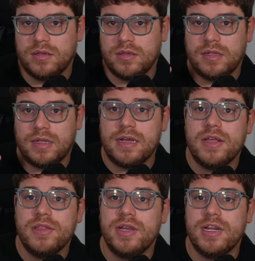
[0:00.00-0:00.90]

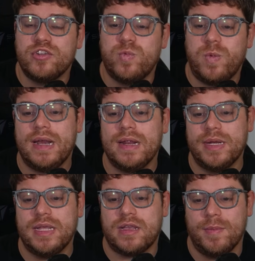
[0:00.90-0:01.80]
Another
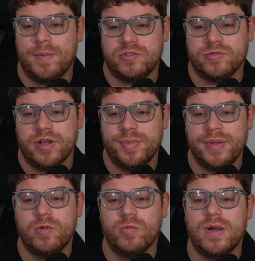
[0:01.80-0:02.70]
incredibly common trope,
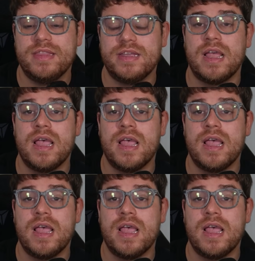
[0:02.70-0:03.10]
and one that